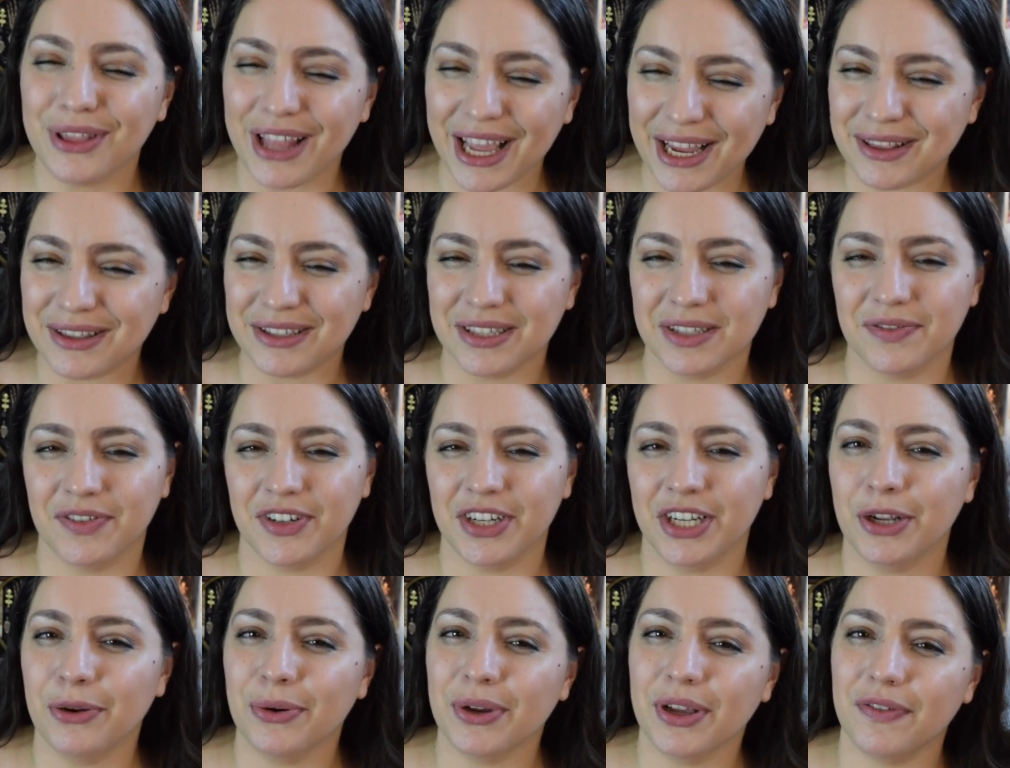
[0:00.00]
like this
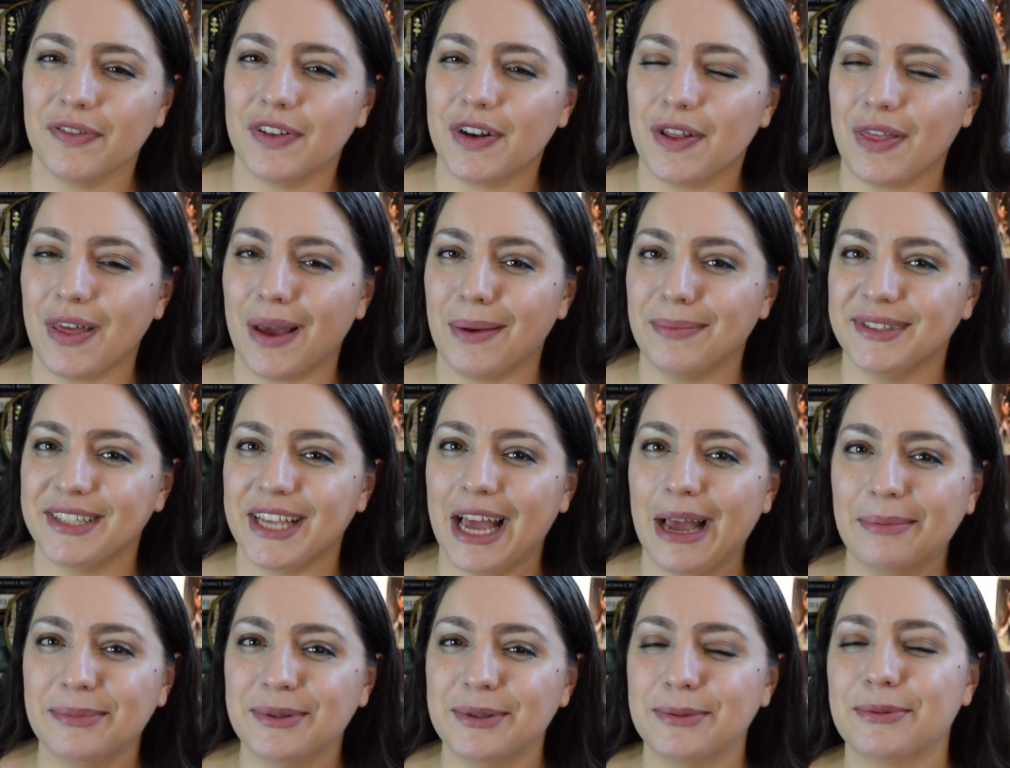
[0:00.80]
video, give it a thumbs
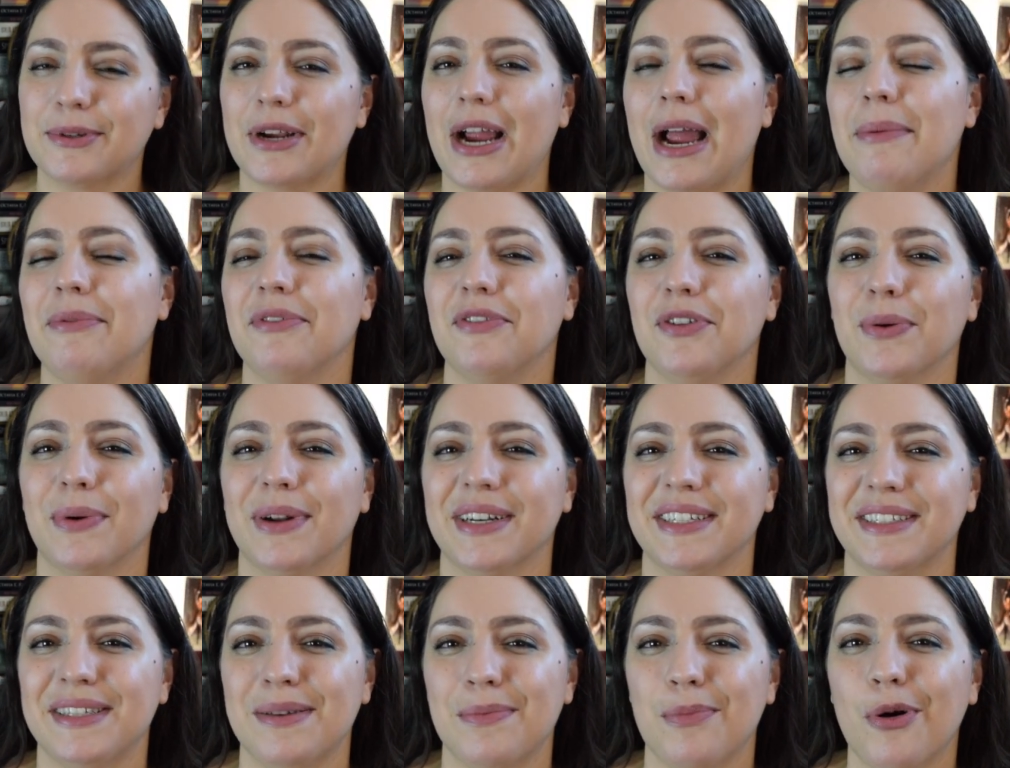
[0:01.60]
up, subscribe if you
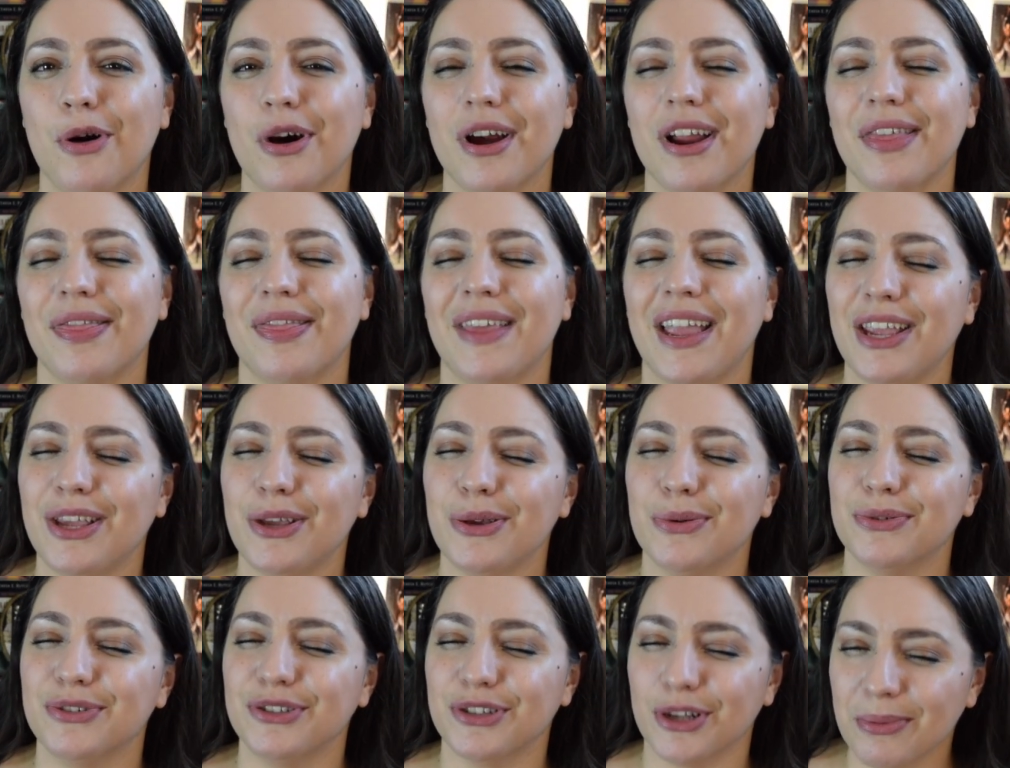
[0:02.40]
want to see more. Thank
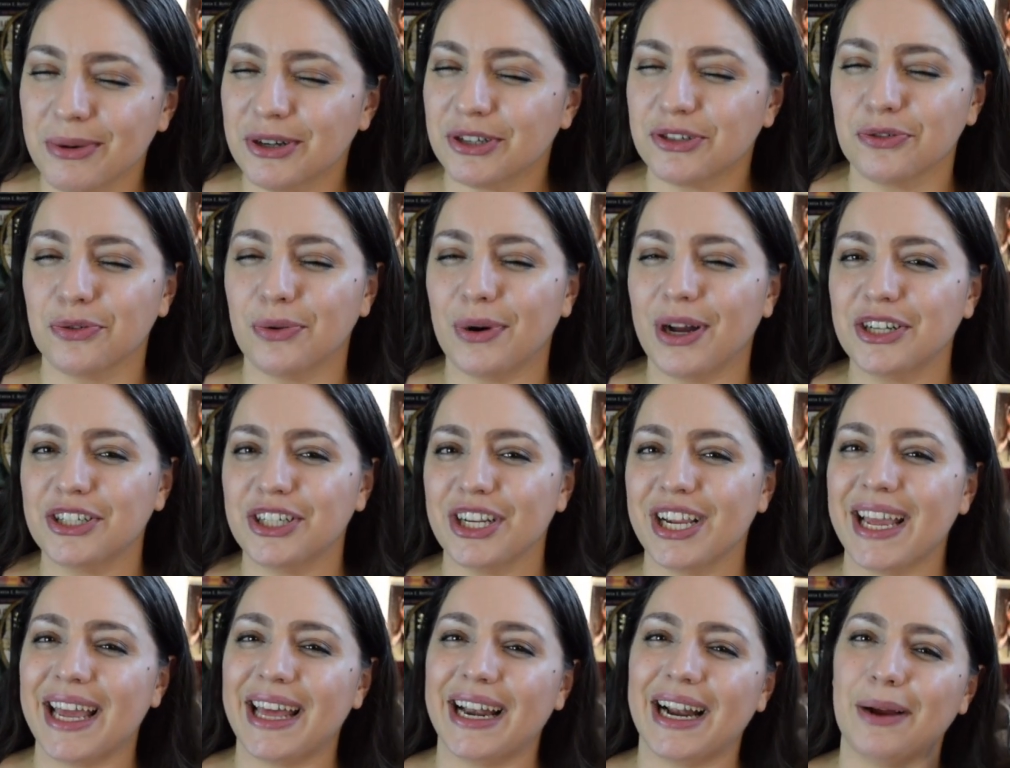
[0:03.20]
you so much for
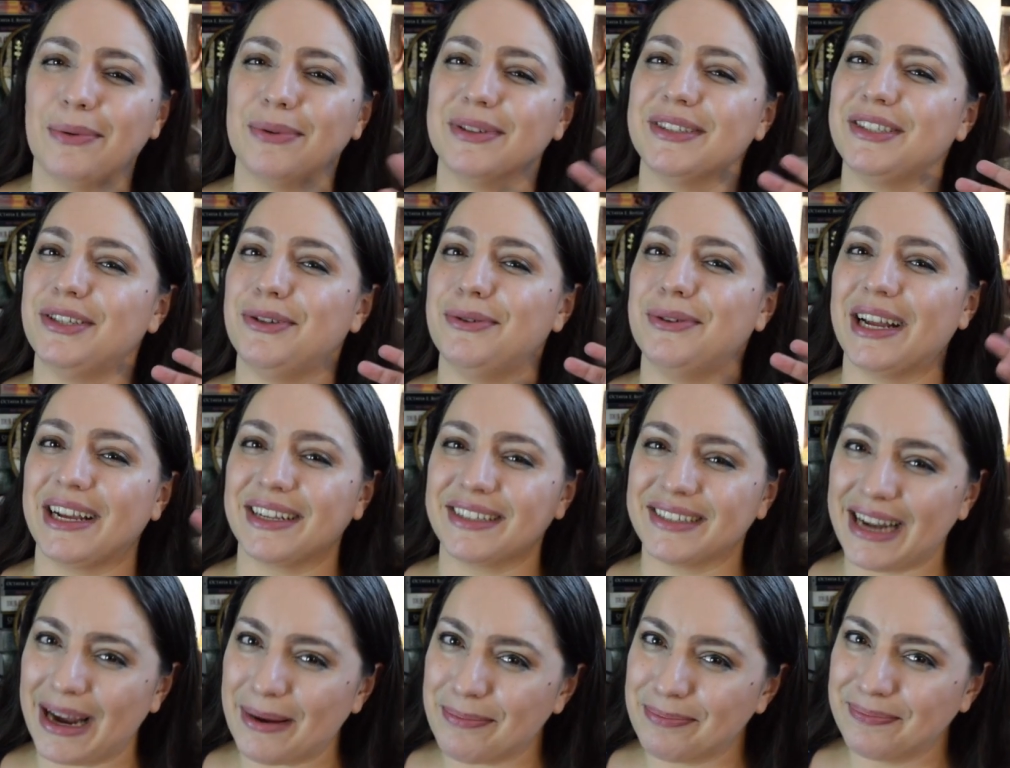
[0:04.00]
watching, and I will see you
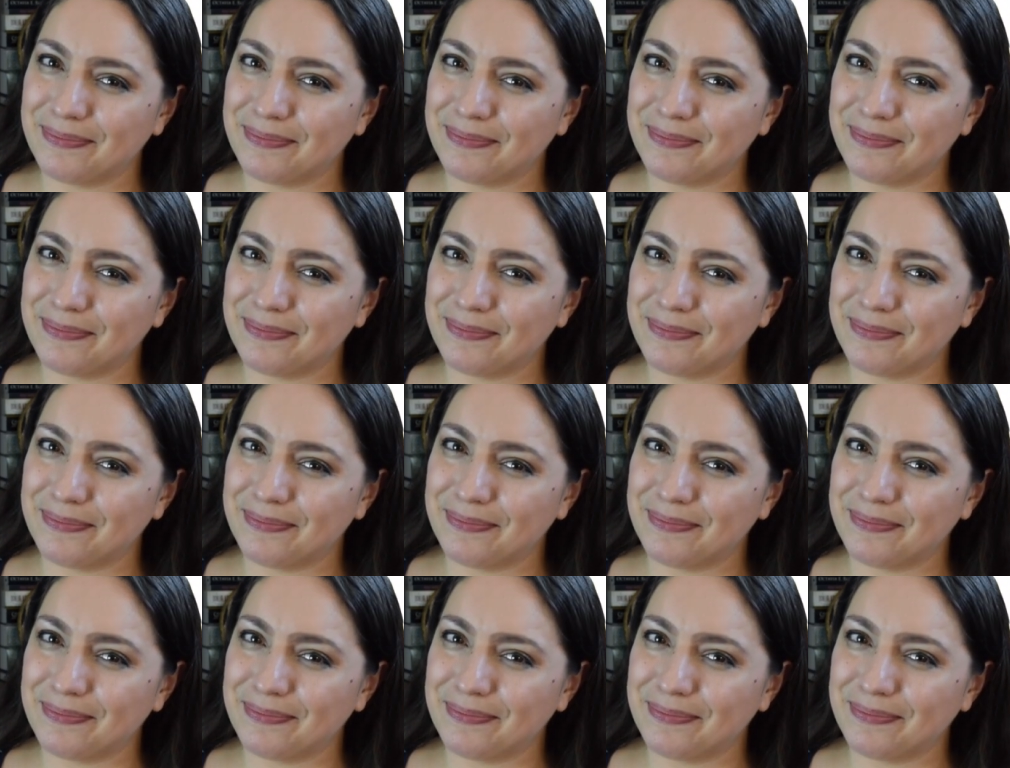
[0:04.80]
next time.